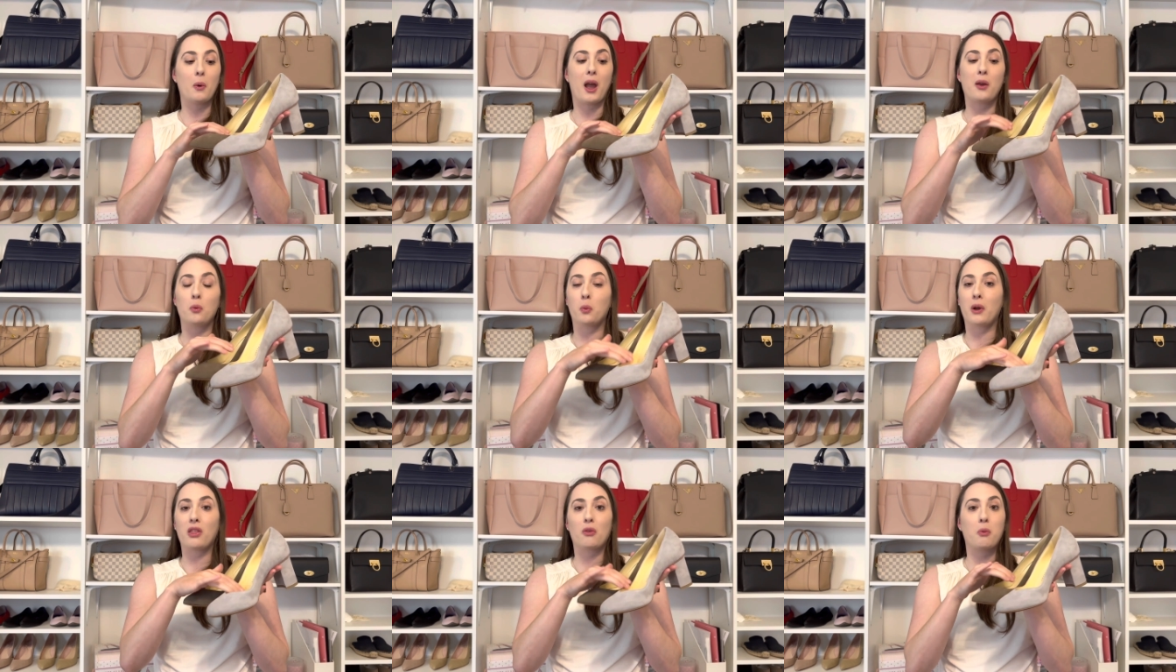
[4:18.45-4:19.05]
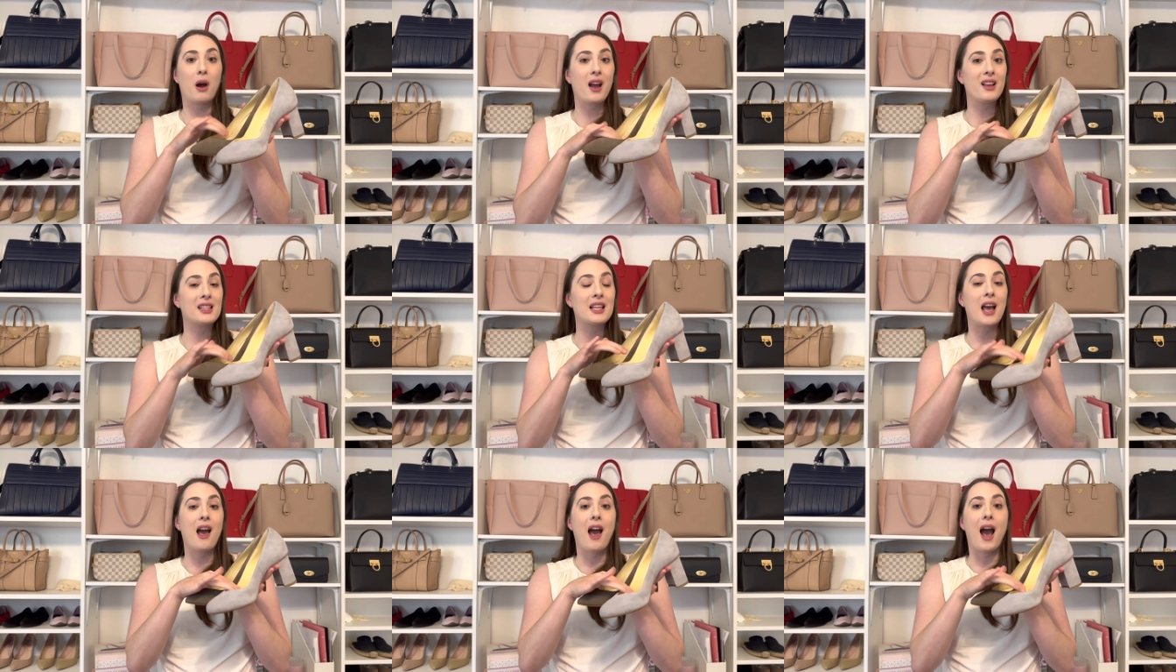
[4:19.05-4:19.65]
And
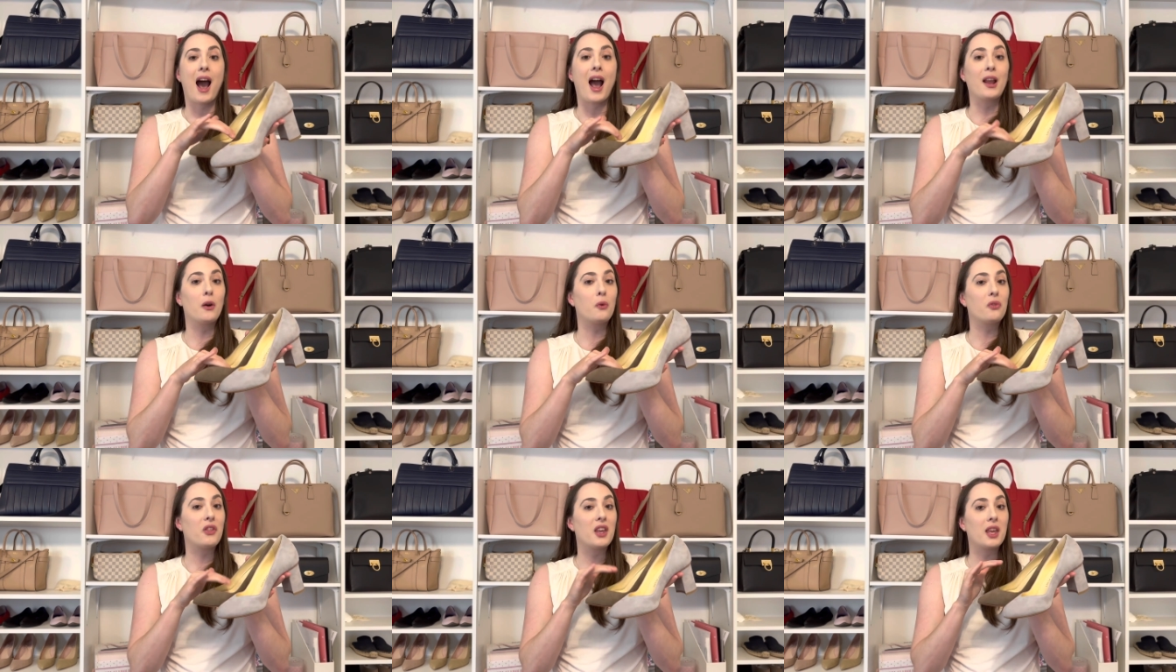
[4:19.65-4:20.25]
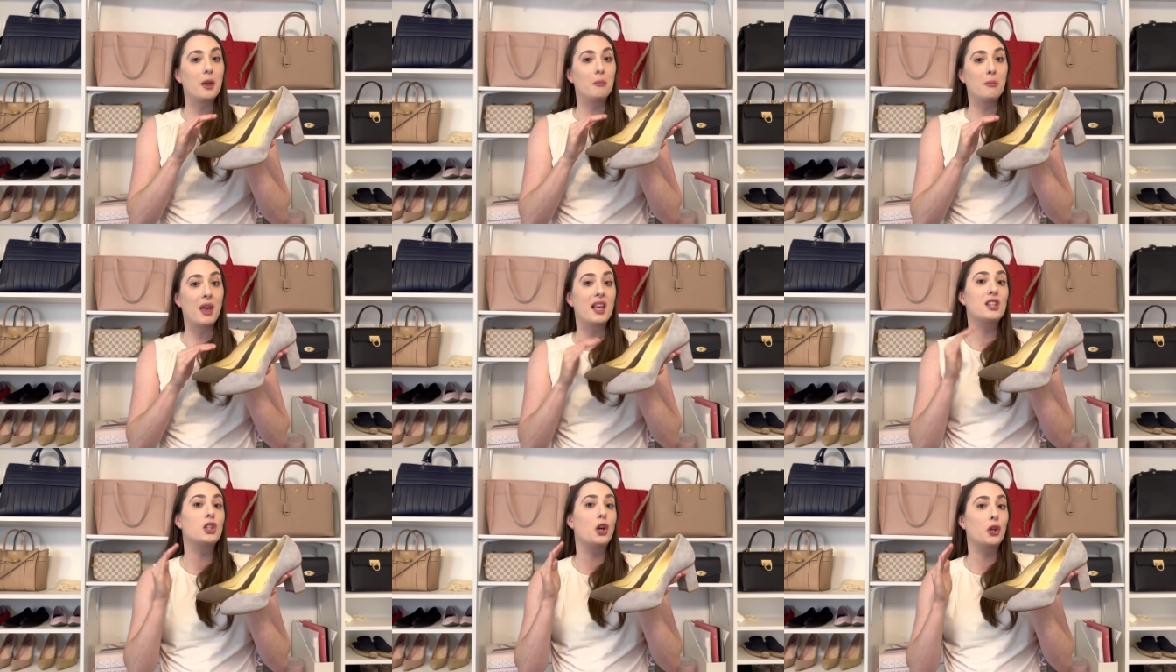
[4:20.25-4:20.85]
width-wise, I don't think it
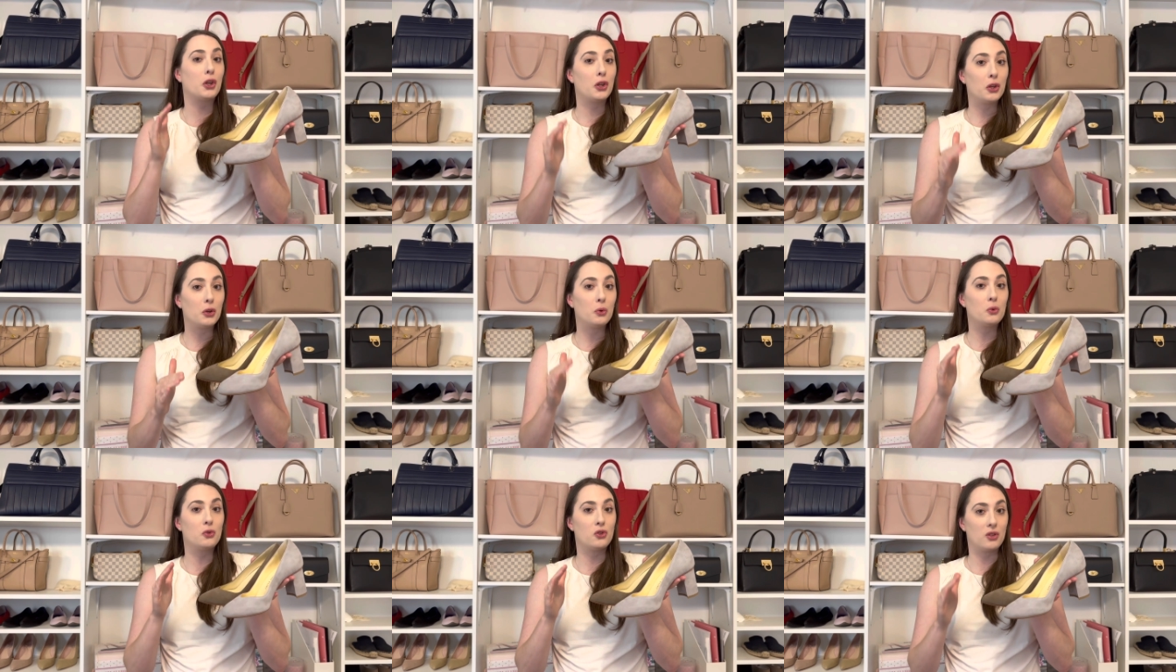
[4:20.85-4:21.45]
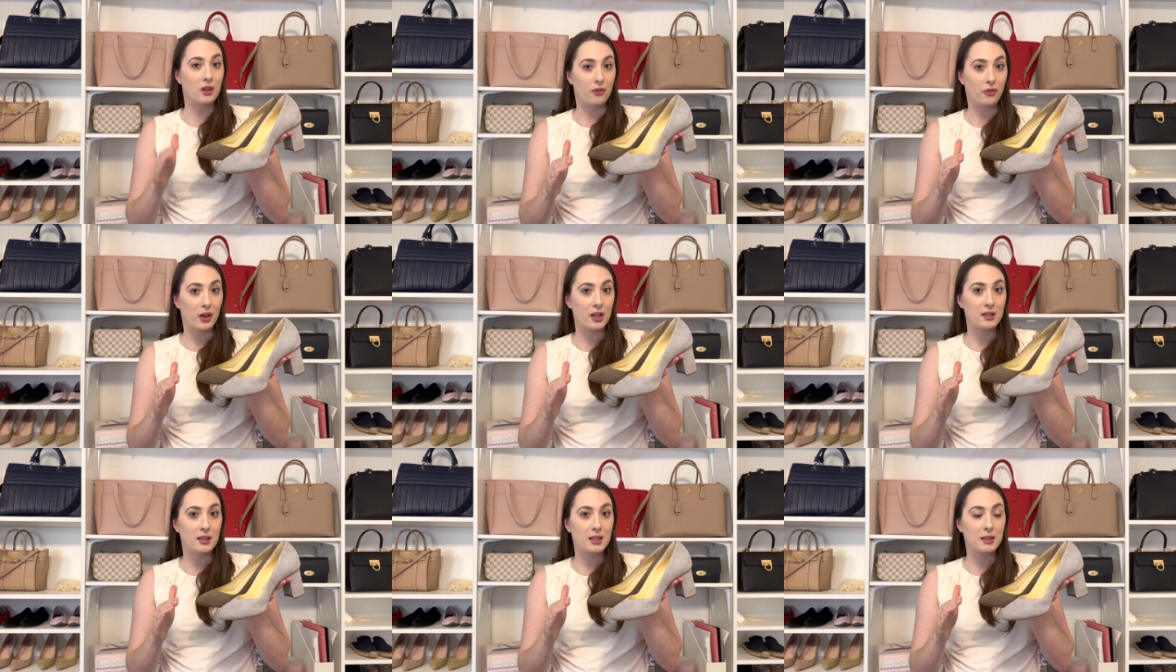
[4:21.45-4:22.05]
makes a huge
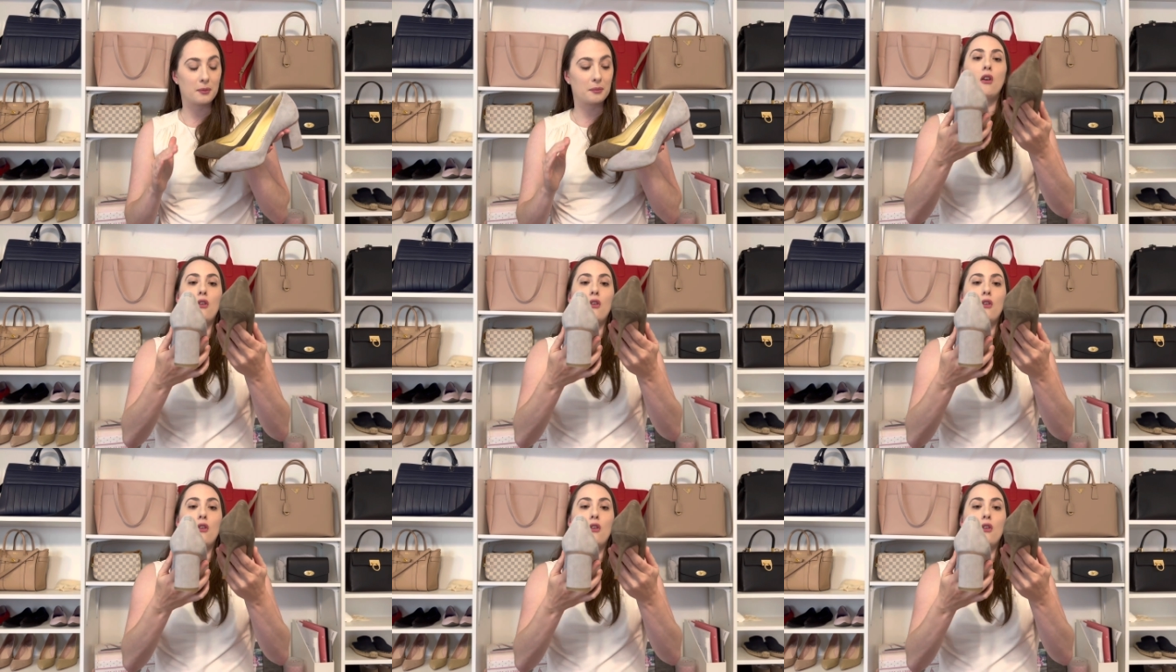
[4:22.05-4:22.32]
difference.